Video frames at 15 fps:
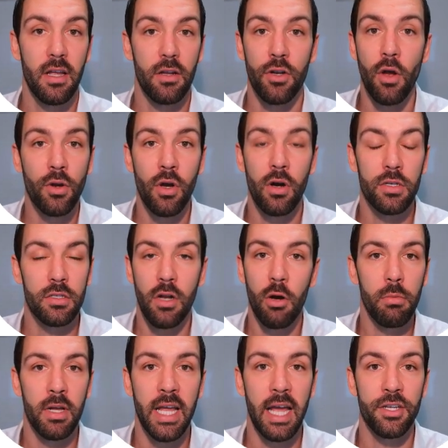No cost, no
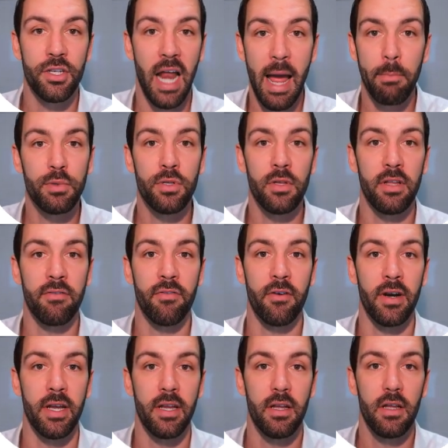obligation, absolutely
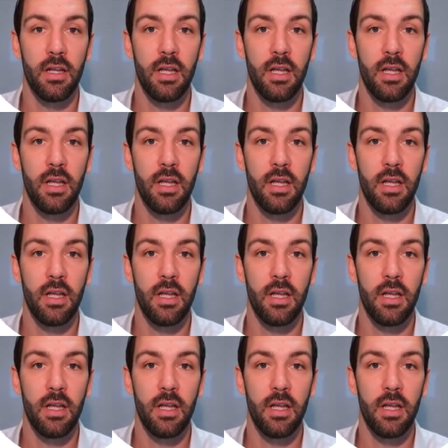free.